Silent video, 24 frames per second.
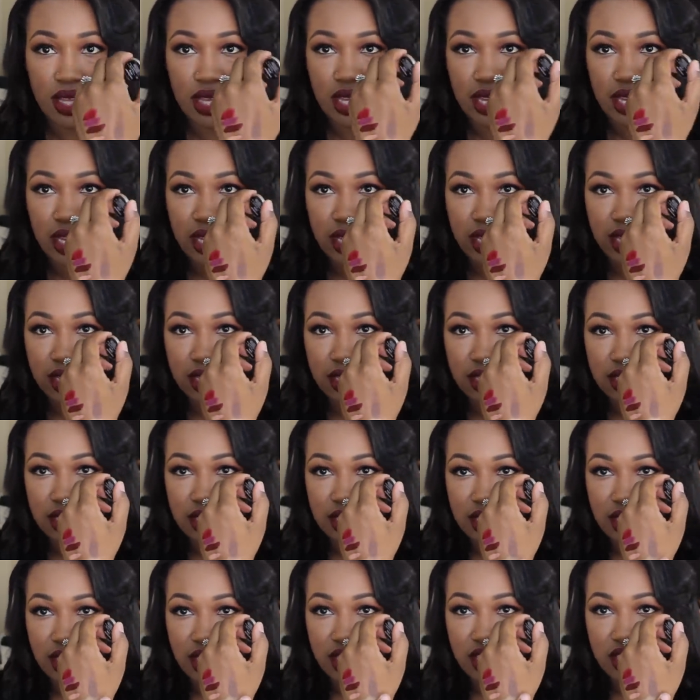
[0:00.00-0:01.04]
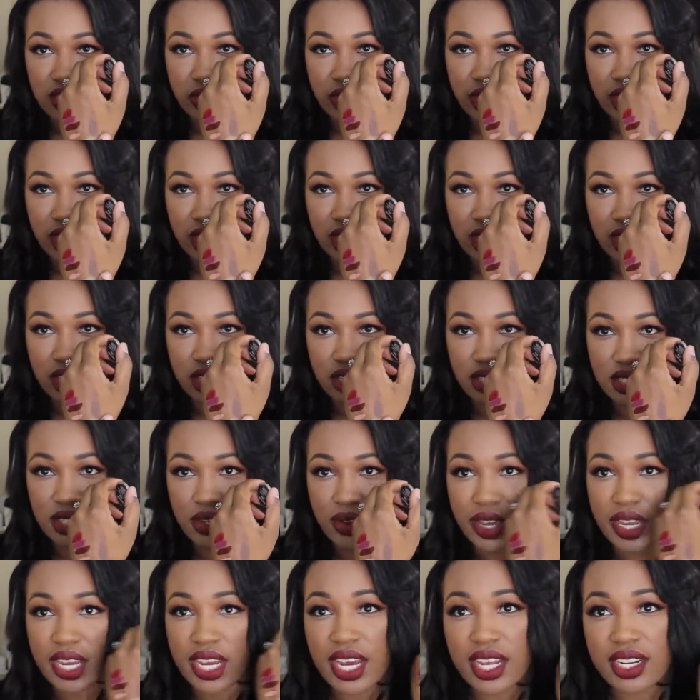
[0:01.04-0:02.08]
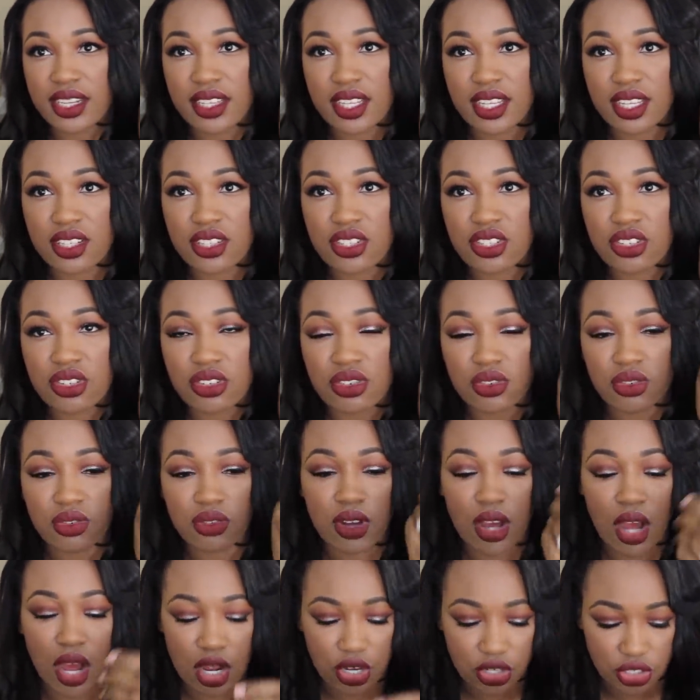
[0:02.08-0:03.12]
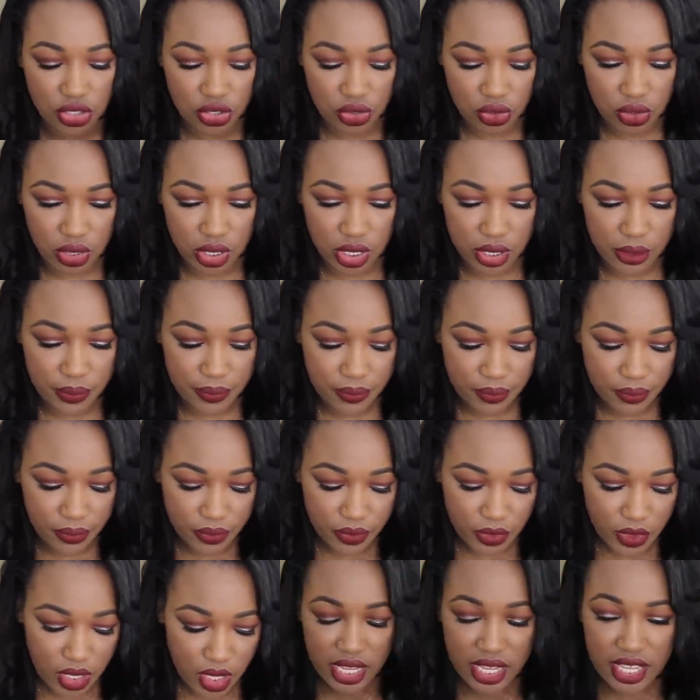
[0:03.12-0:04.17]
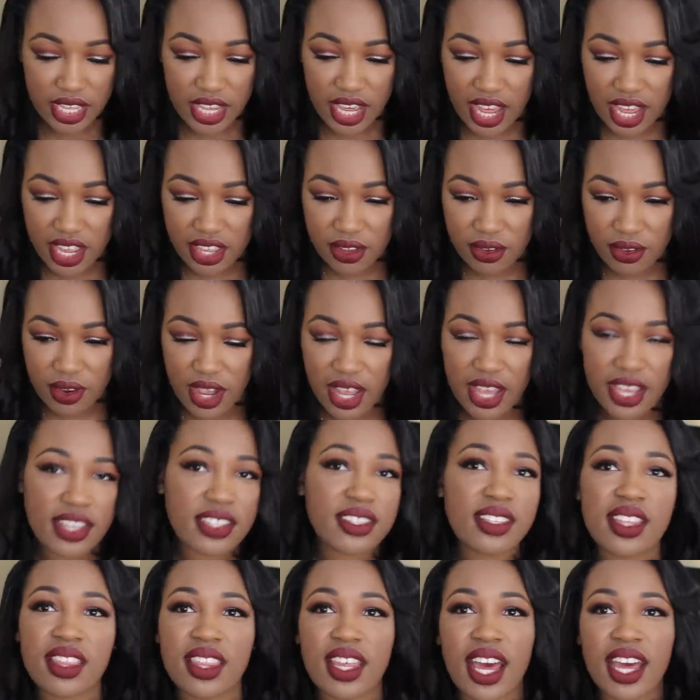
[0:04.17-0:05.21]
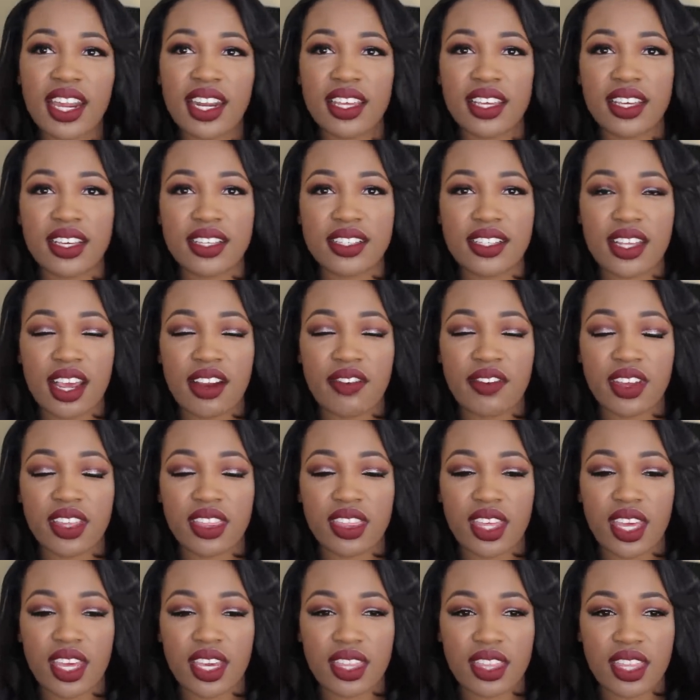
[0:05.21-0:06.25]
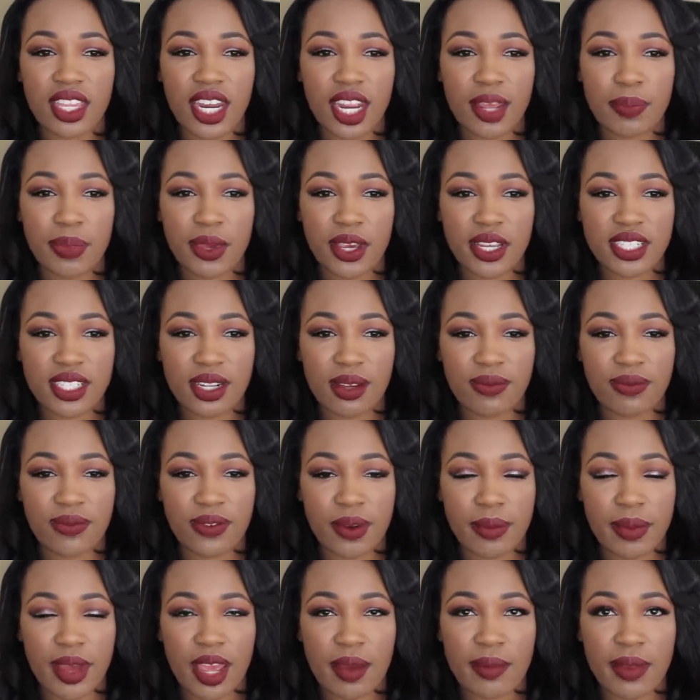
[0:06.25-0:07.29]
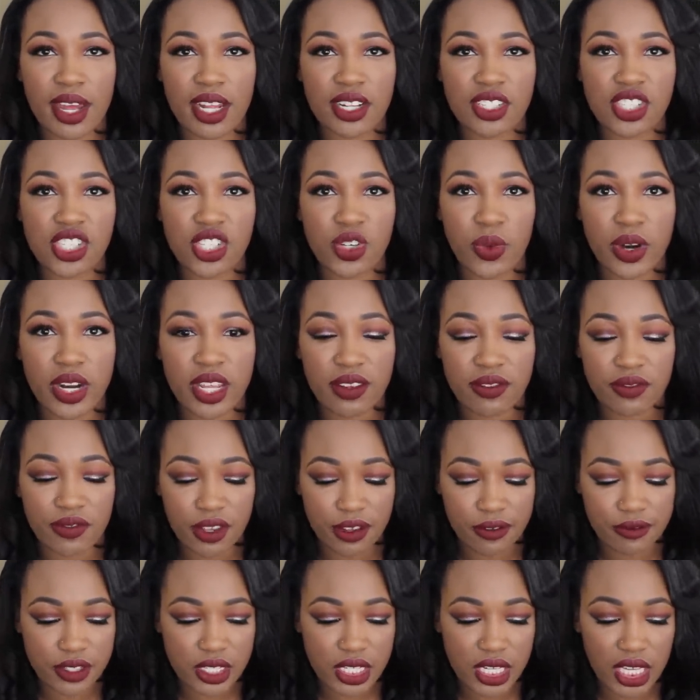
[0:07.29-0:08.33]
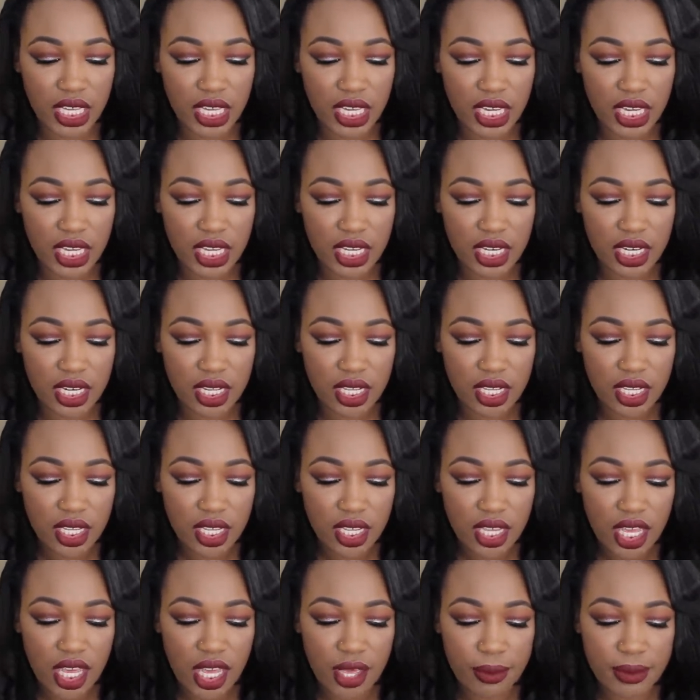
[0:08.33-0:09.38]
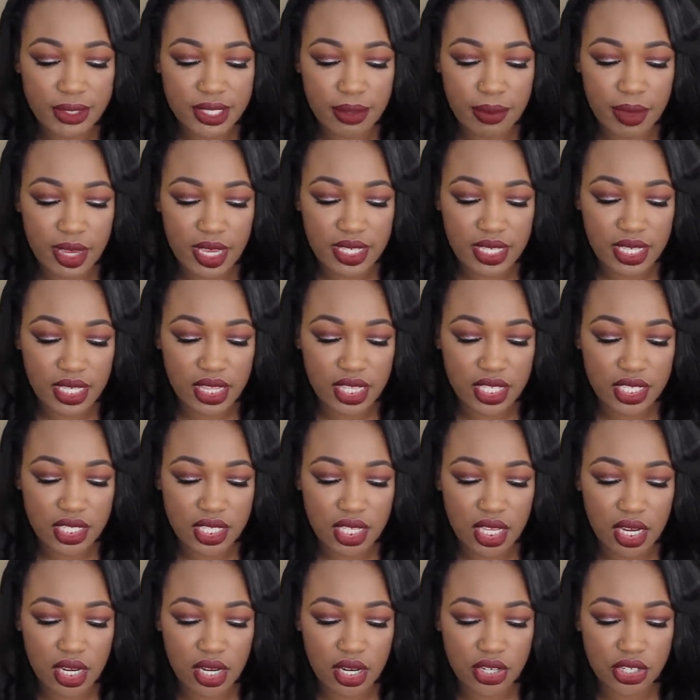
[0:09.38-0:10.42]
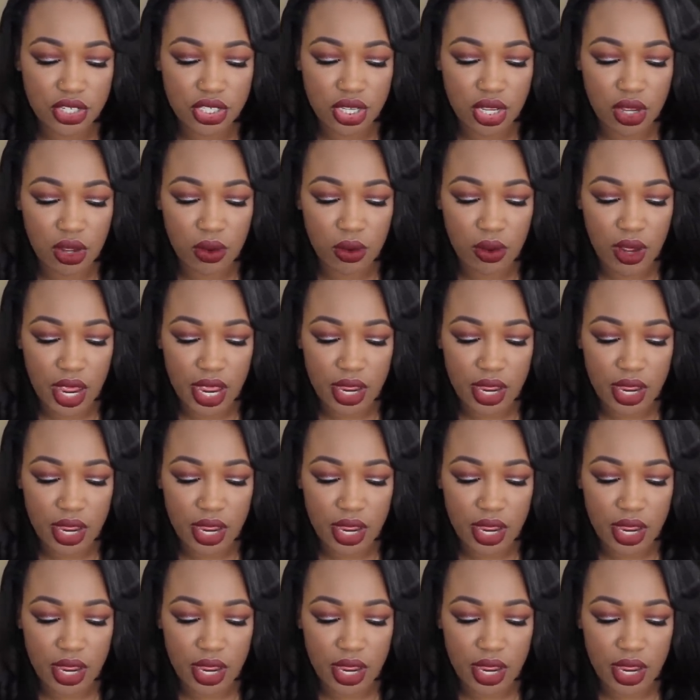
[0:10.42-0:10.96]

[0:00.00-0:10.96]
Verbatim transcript: And it's right there. So I got this to contour. Yeah, you guys, that is everything that I picked up from IMATS 2015. It was amazing this year, so